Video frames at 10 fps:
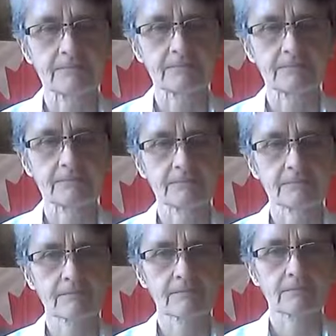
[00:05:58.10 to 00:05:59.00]

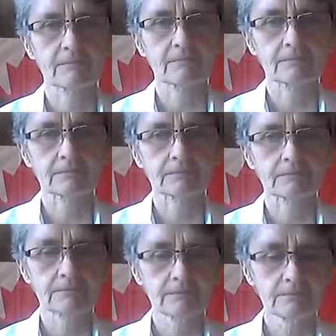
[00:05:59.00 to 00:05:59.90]

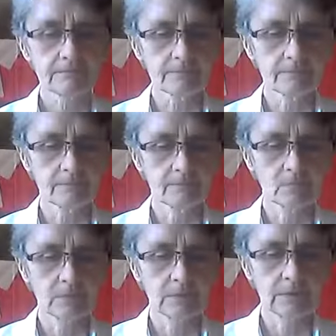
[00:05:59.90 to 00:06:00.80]

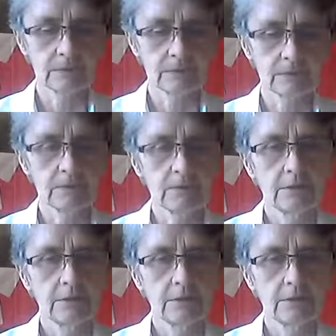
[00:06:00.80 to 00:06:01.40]
(silence)